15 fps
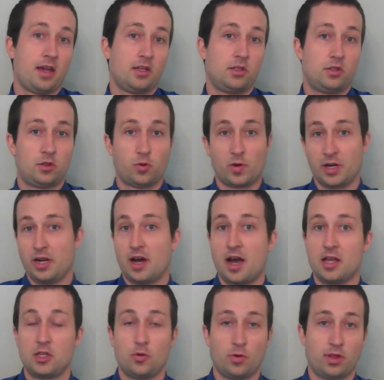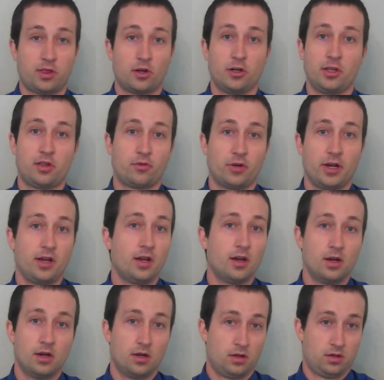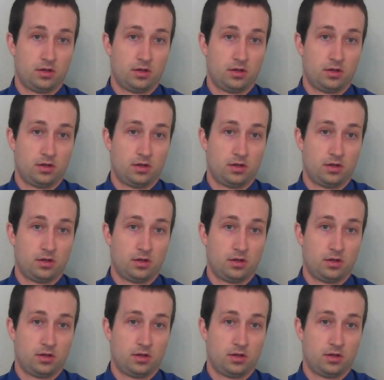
a 29 to a 33,